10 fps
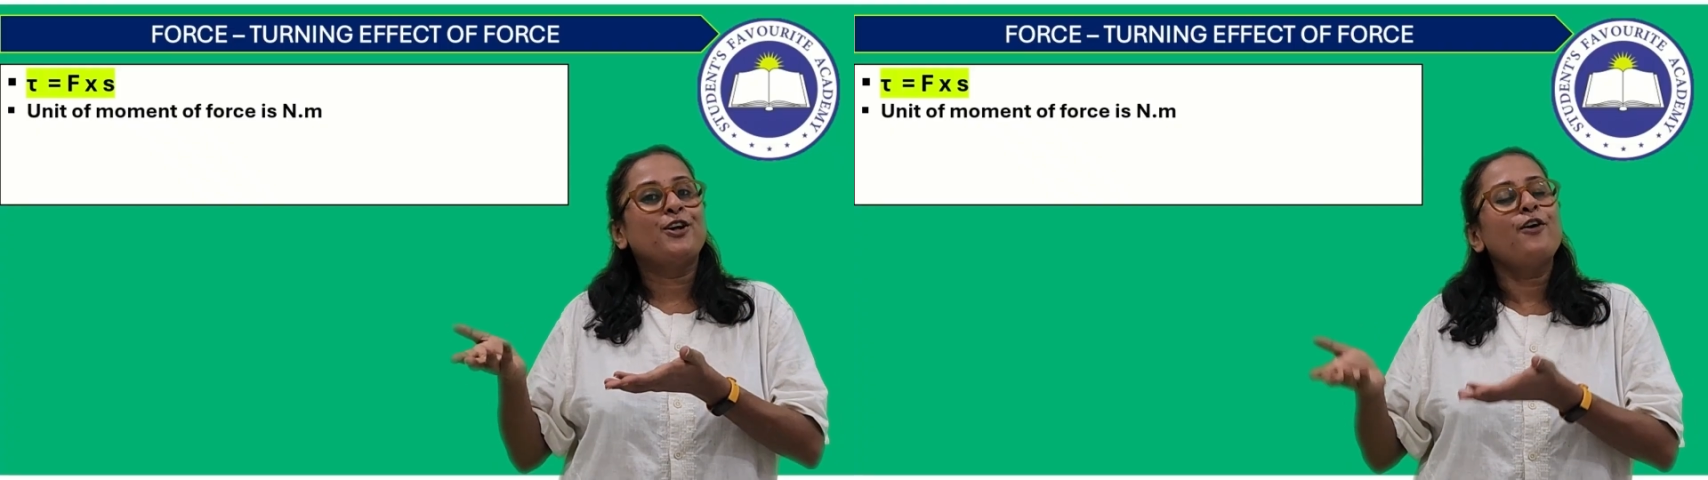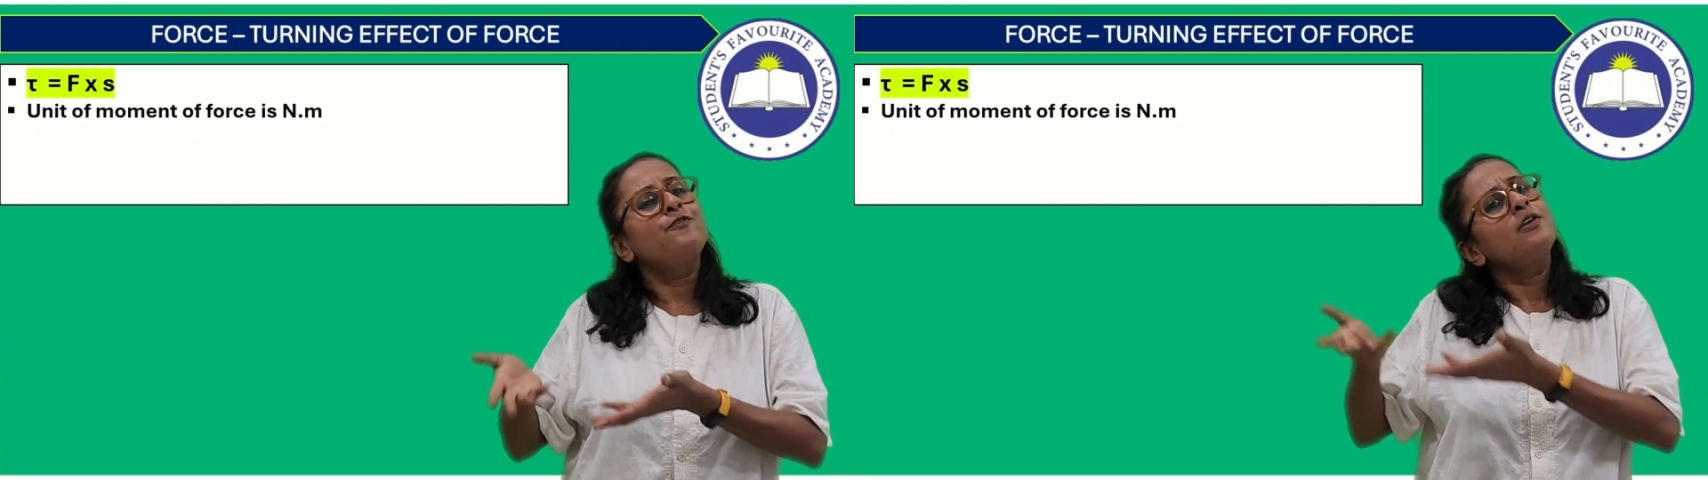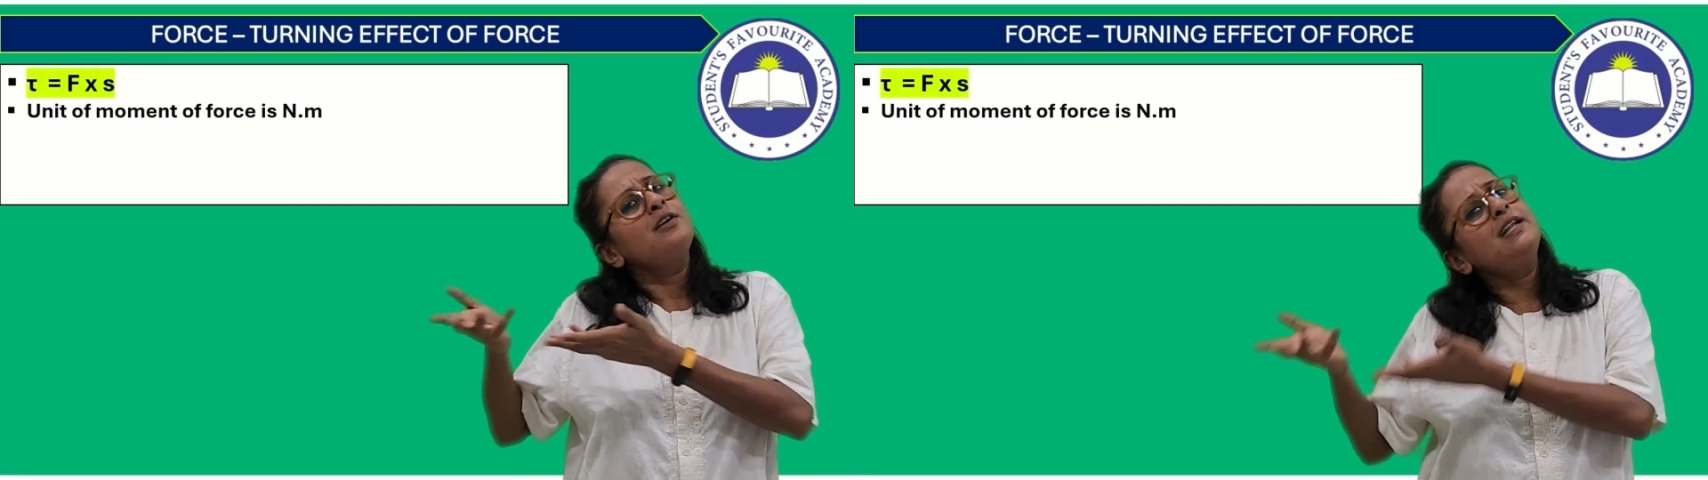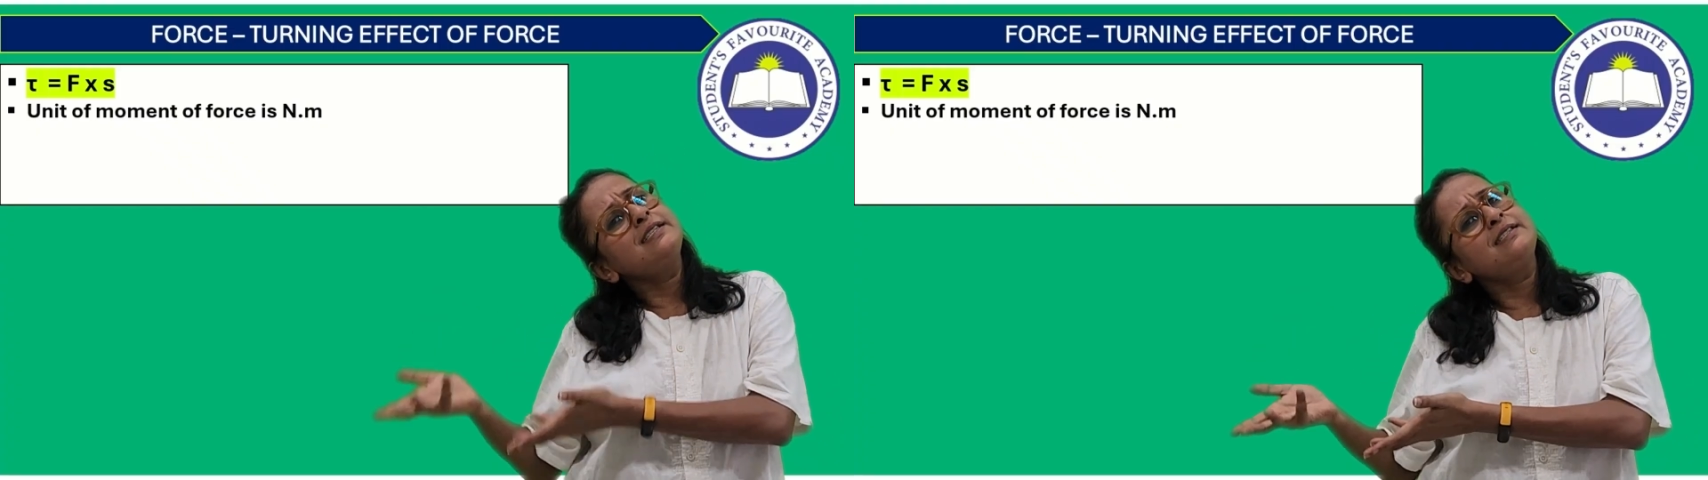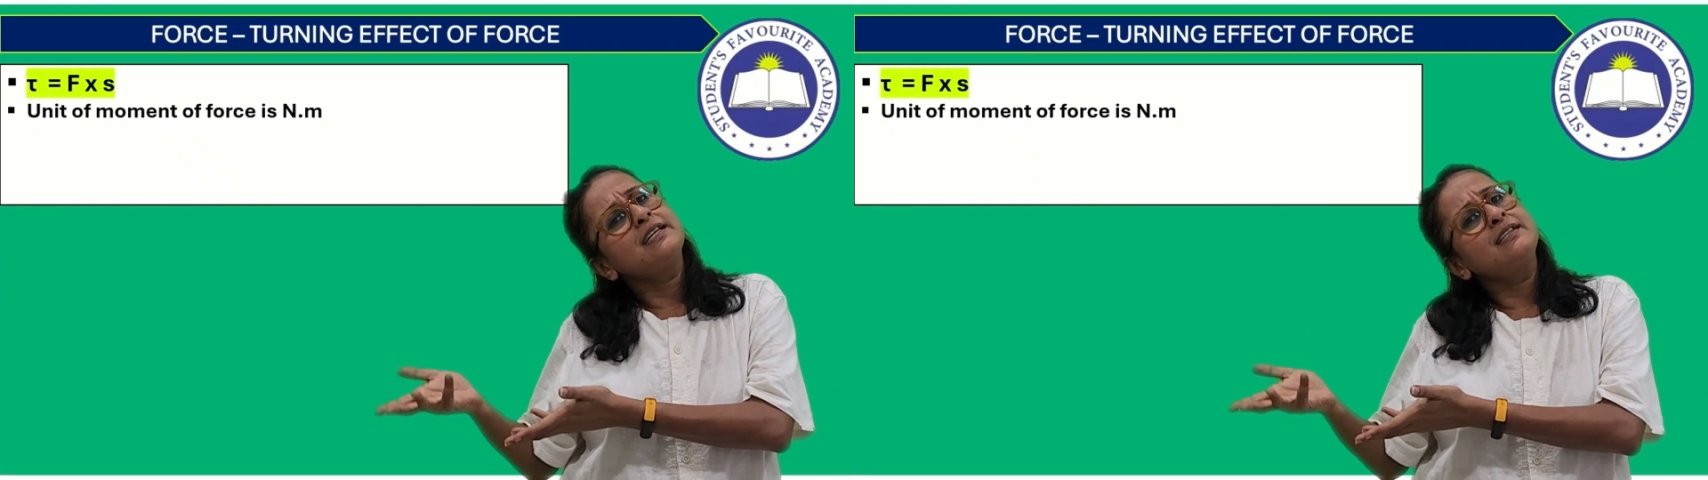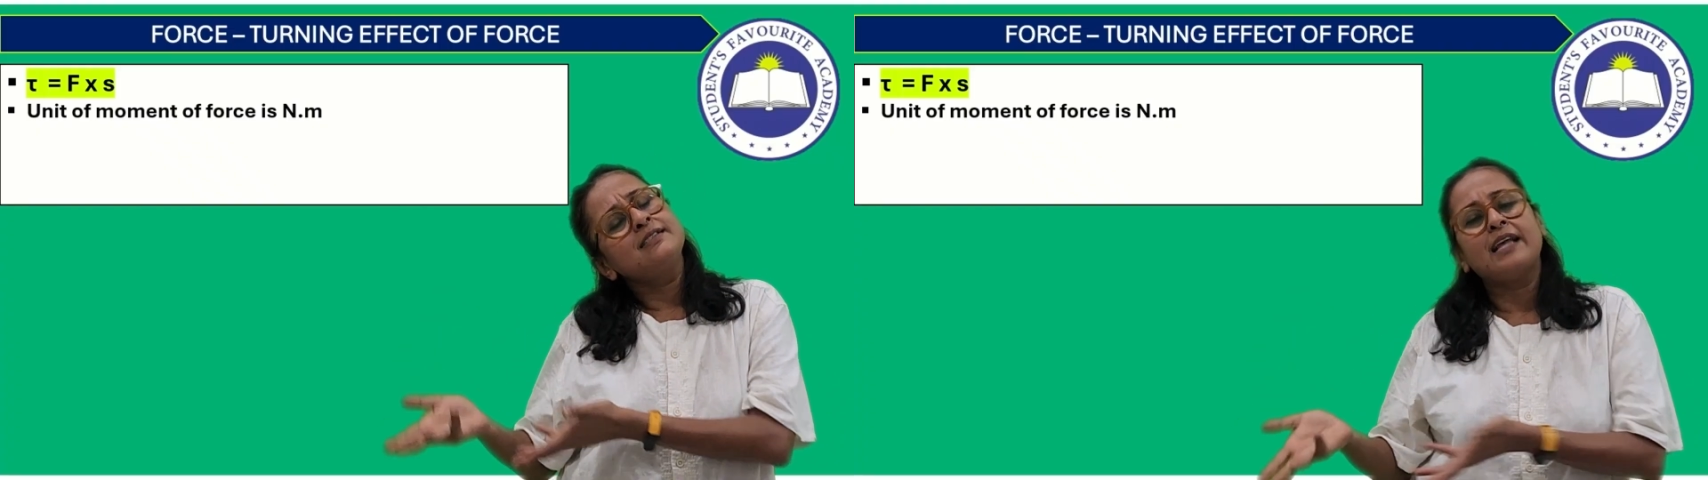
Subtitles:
of distance,